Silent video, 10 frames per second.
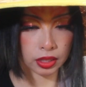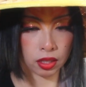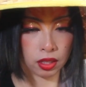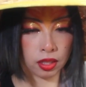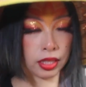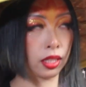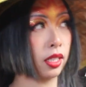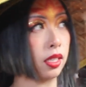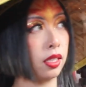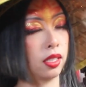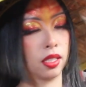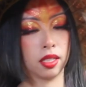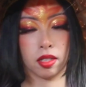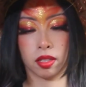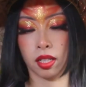Look at the,
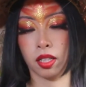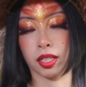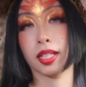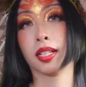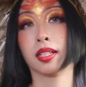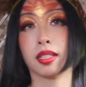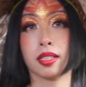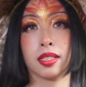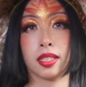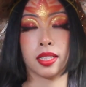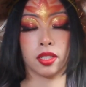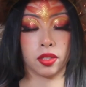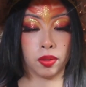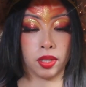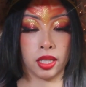listen
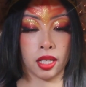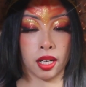to the